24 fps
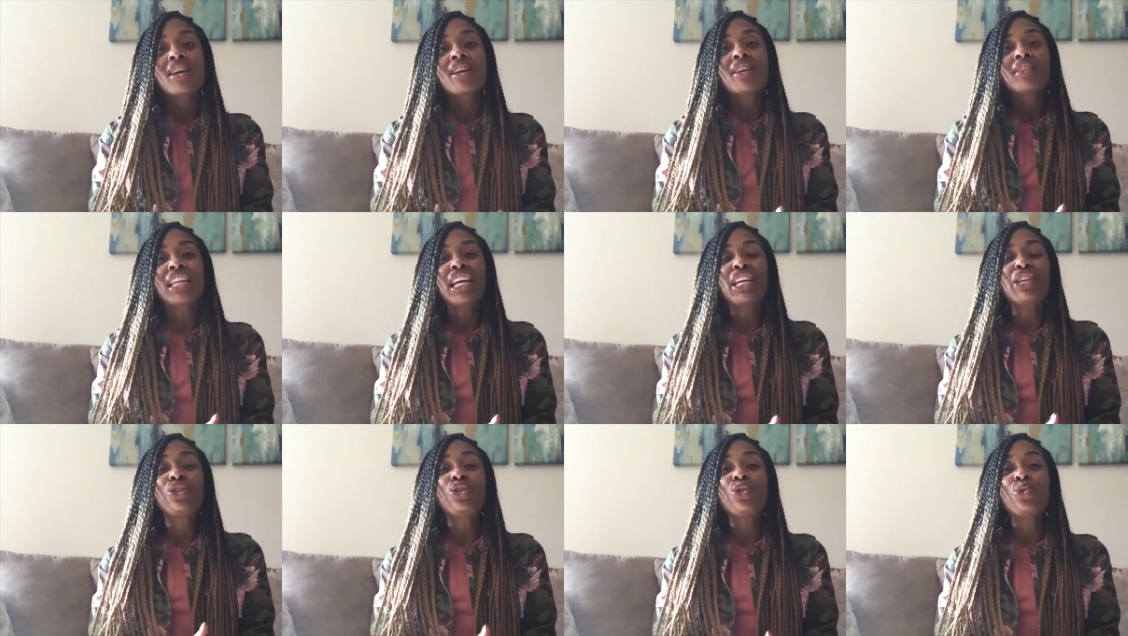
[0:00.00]

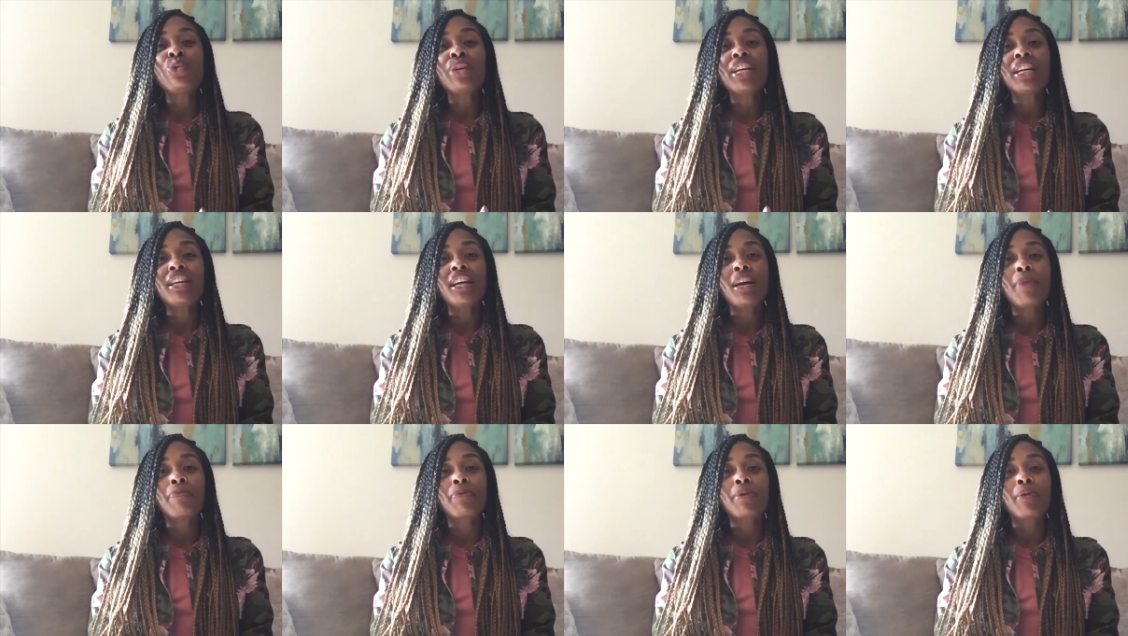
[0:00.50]
that you can
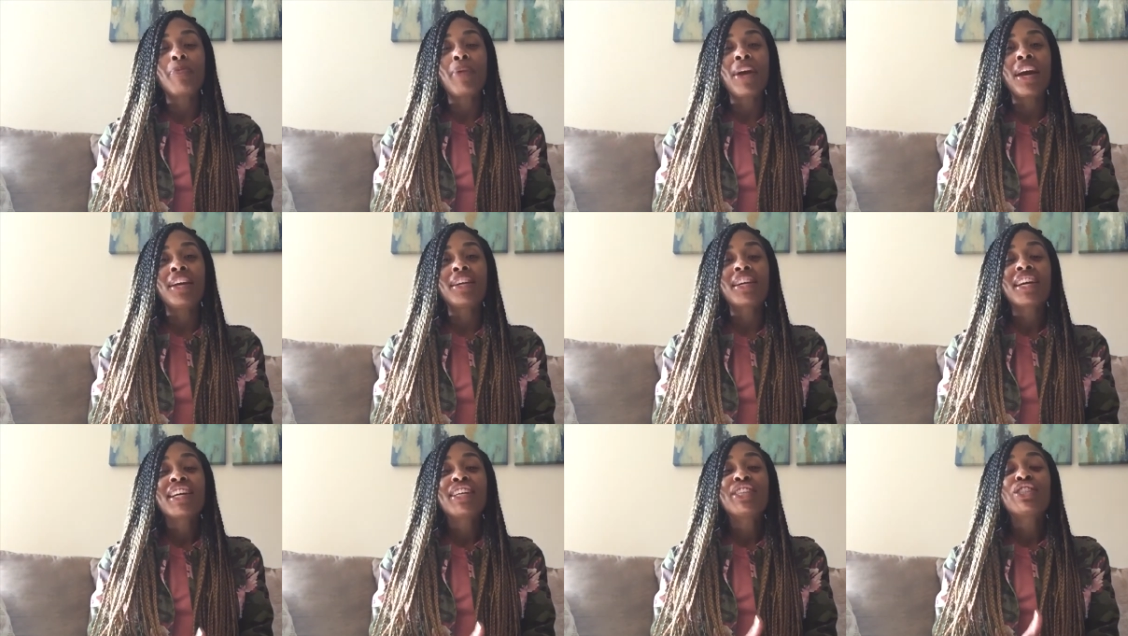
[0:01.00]

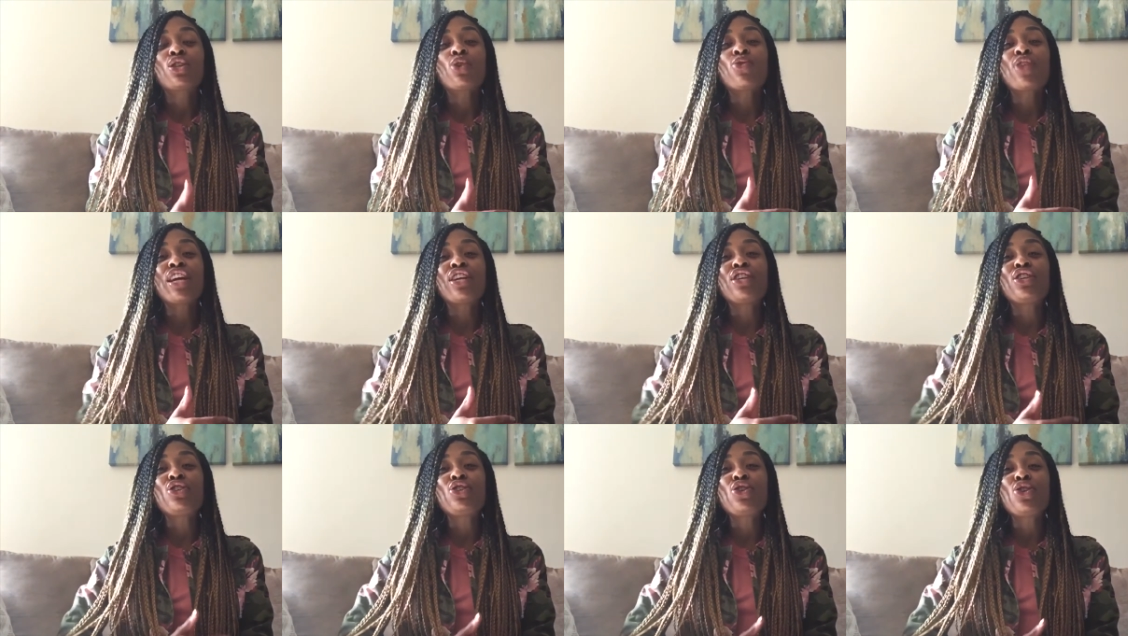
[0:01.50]
implement so
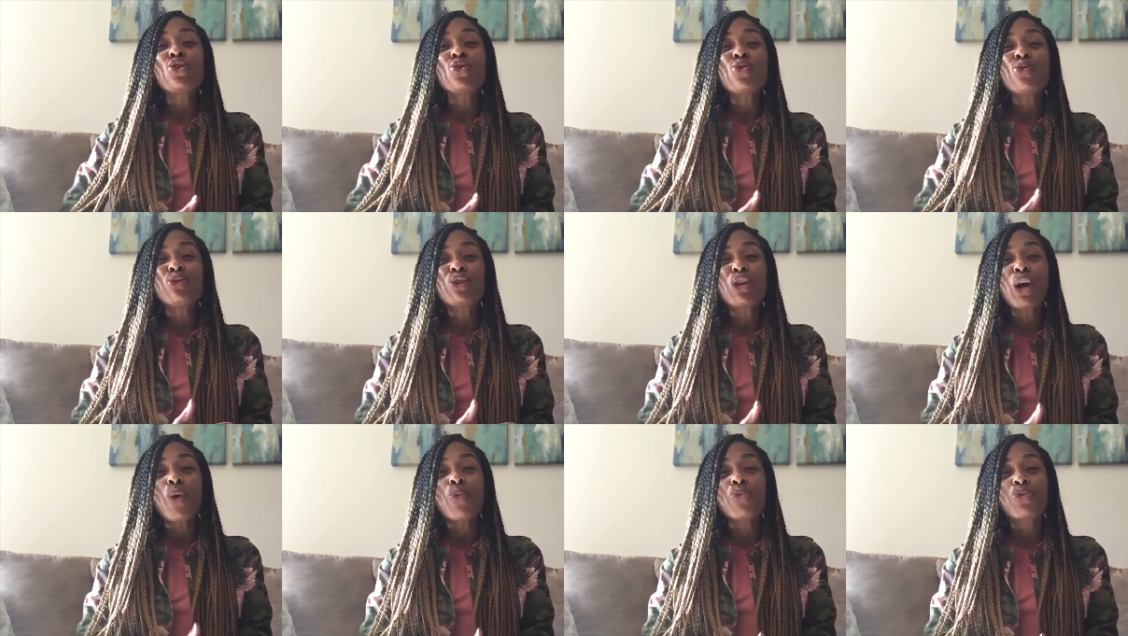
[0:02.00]
that you
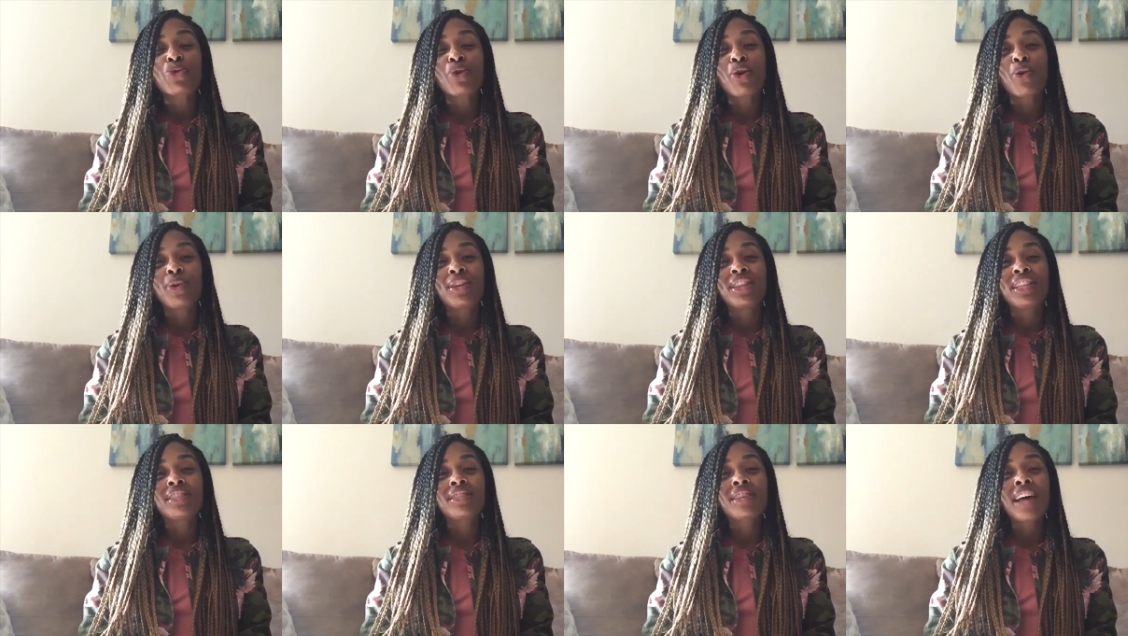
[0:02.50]
don't throw
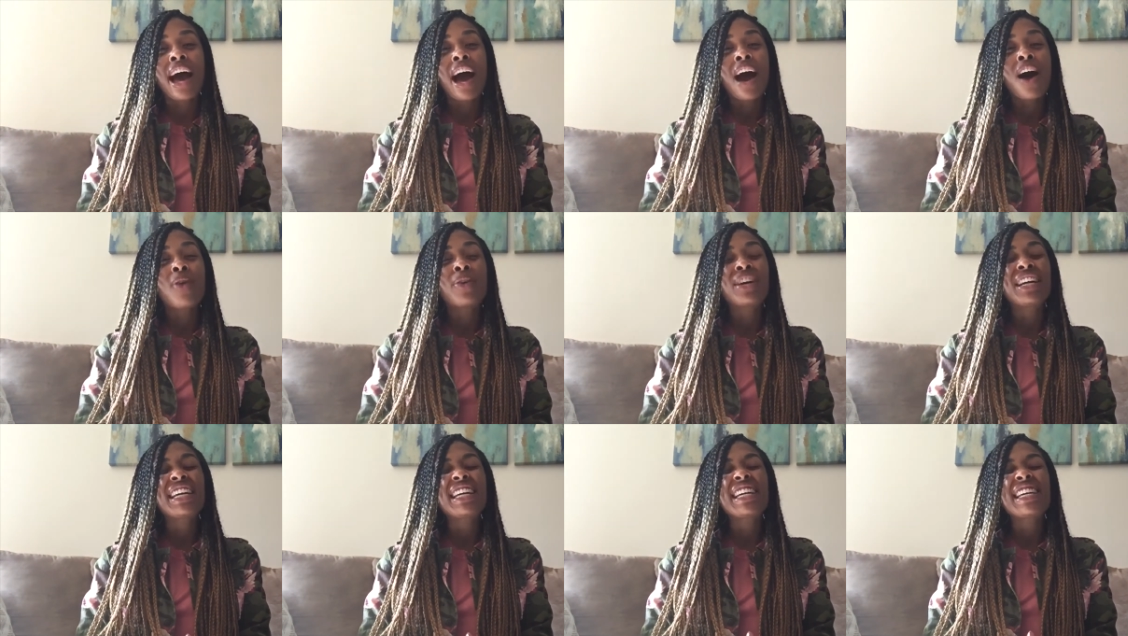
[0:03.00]
in the
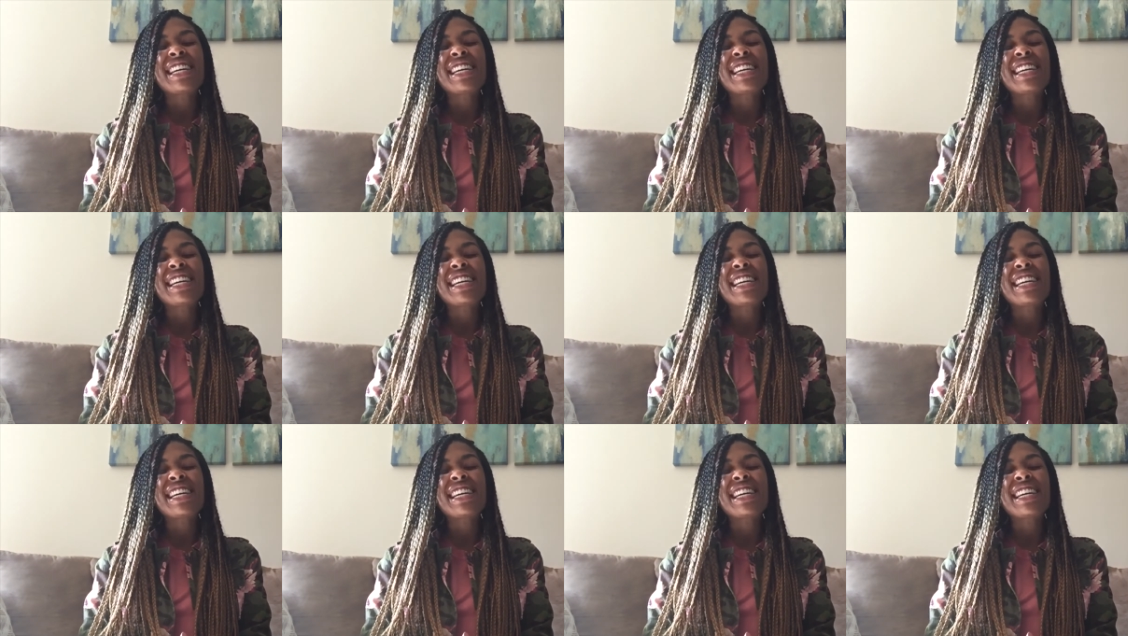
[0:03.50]
towel